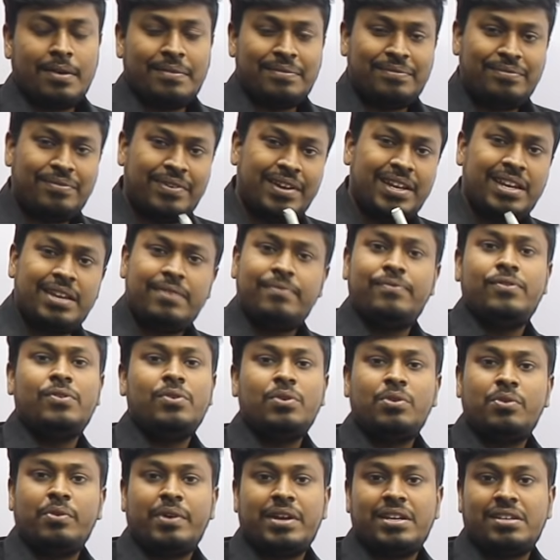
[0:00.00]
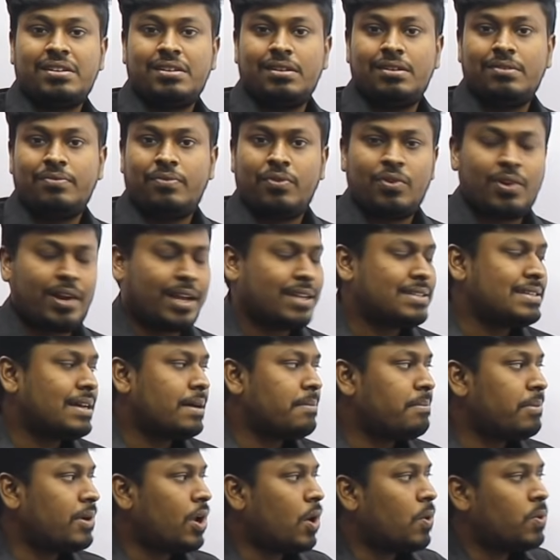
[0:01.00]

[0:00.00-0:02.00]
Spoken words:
very few questions, for example,